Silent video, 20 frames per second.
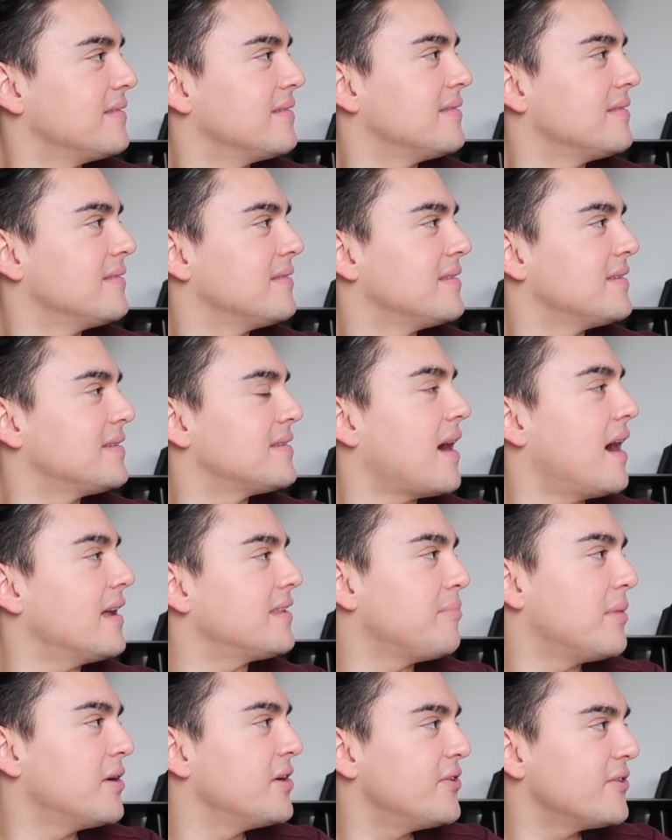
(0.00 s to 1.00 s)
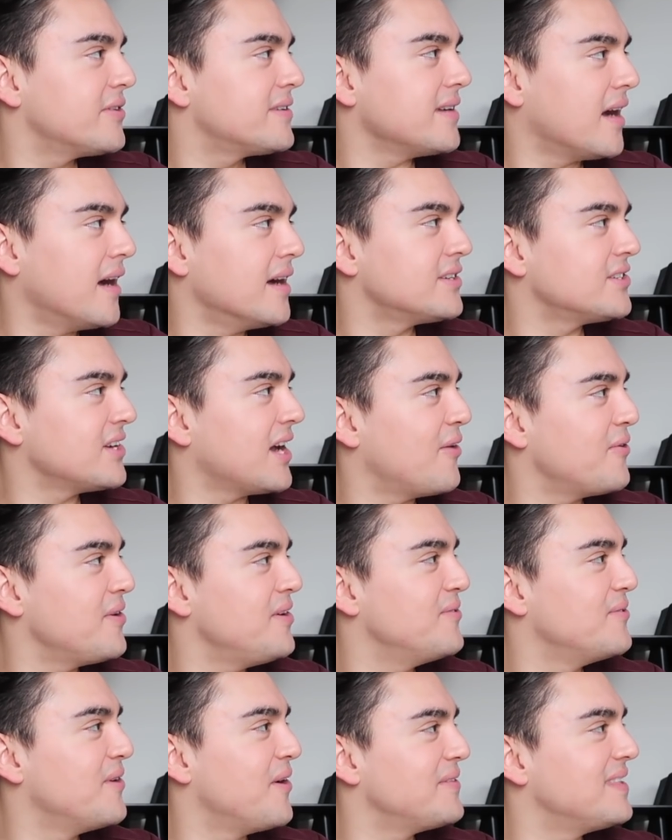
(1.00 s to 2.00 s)
Yeah. Schatmar, you're Dutch. How
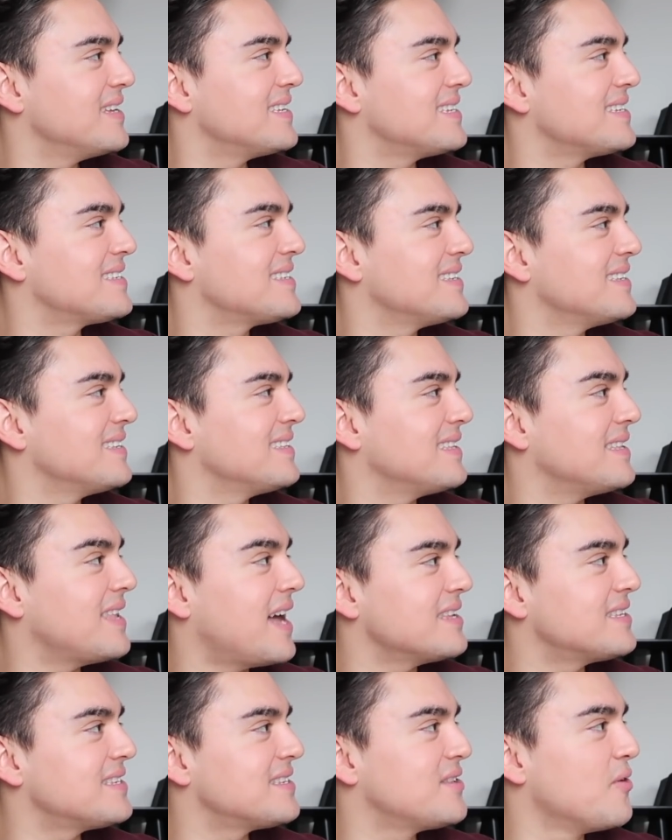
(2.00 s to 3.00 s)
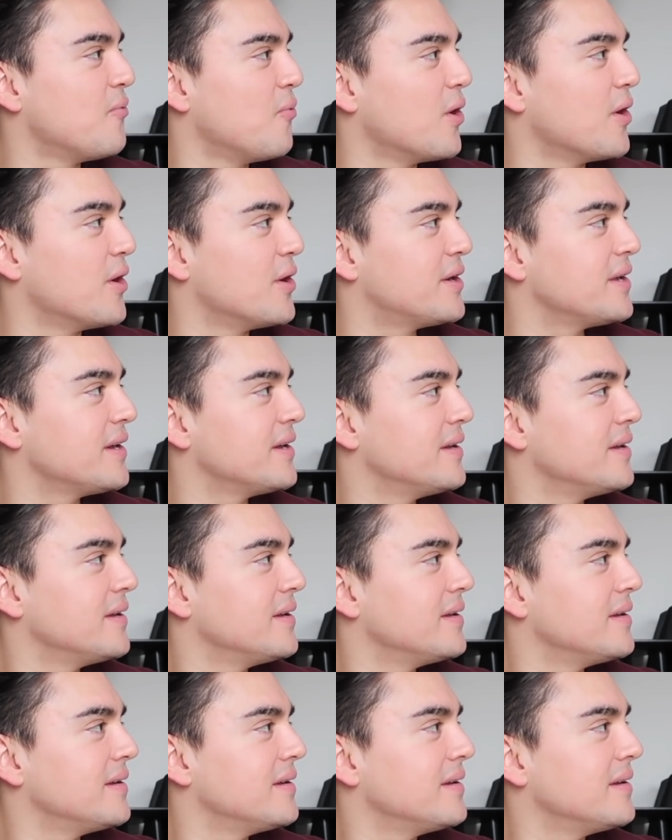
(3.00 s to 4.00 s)
do you know this is that's the word?
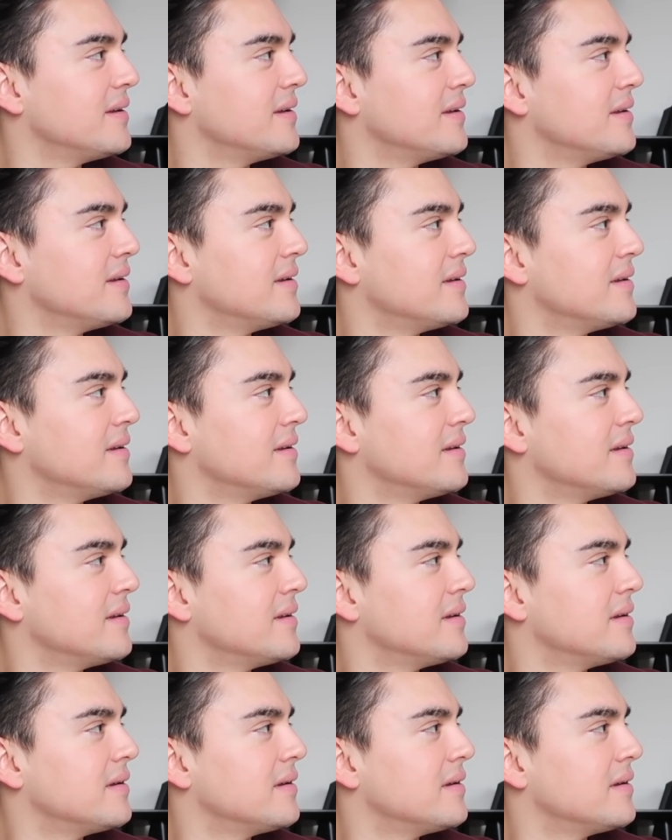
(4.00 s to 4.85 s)
Yeah, conservatives.